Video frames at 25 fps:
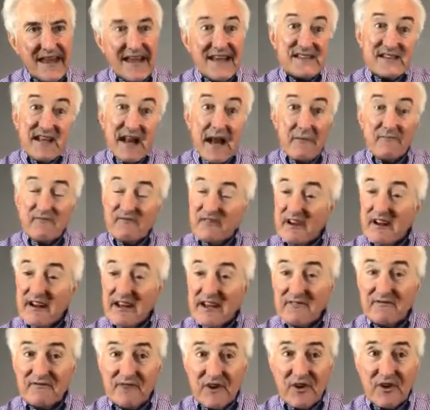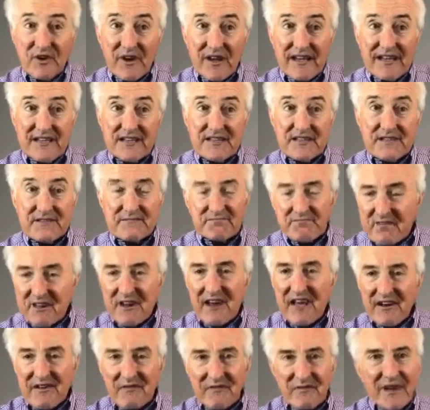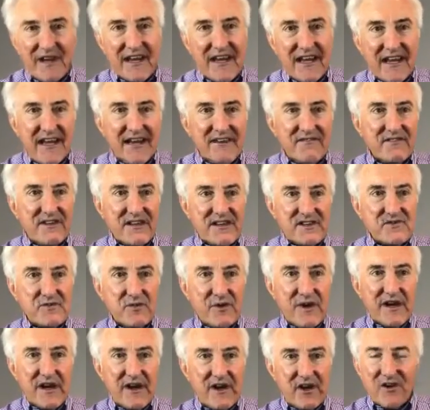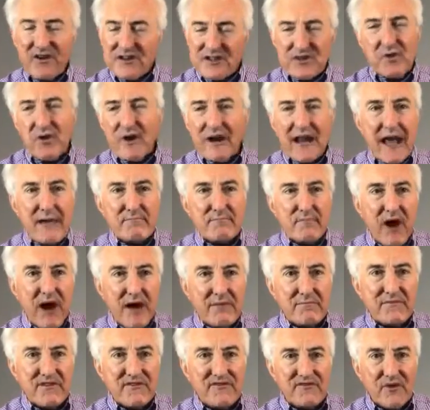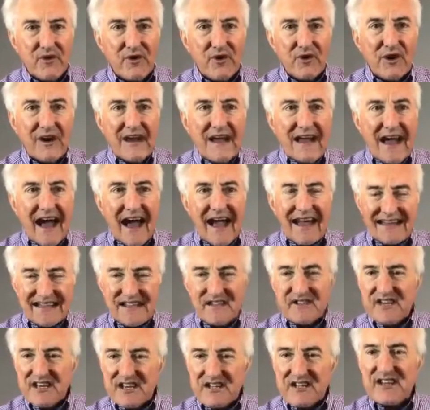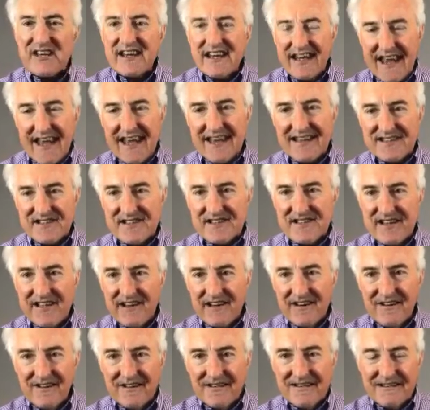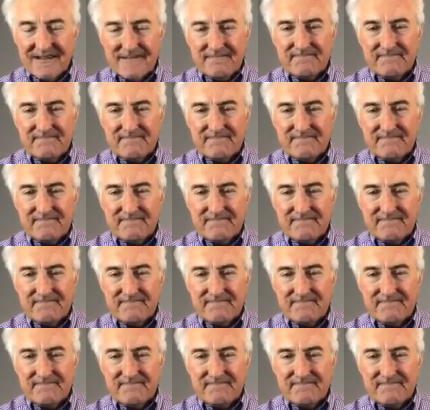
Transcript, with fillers: He said, I'm feeling foolish, yet relieved as well, because what I bought before, I just can't sell.